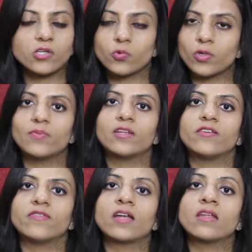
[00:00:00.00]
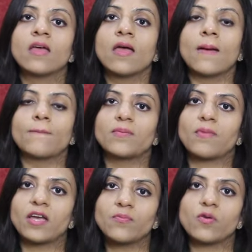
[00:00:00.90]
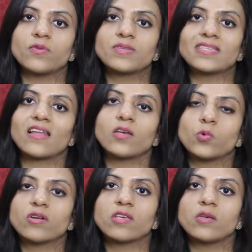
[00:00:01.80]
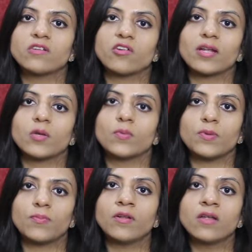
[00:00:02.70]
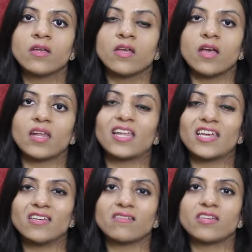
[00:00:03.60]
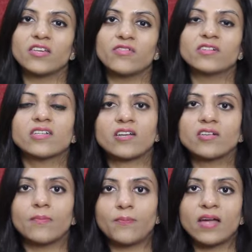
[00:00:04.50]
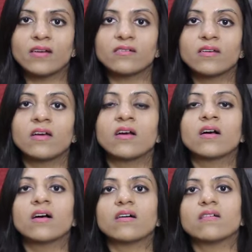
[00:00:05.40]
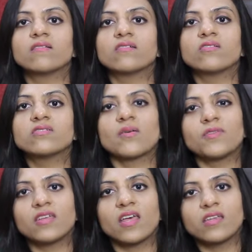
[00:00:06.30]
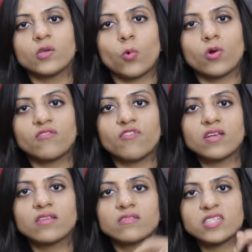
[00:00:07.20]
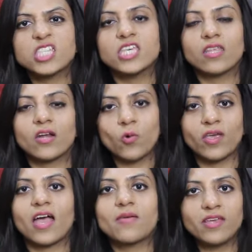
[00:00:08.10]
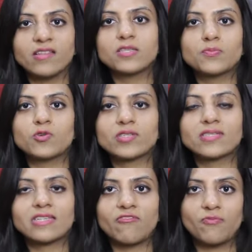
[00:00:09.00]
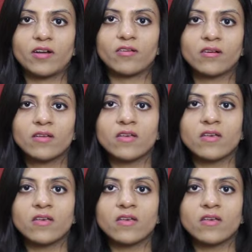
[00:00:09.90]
I truly believe that. But my problem is I like working directly with people and I like giving a direct impact. Uh, you know, something that I can quantify and see that, okay, I made this person's life better.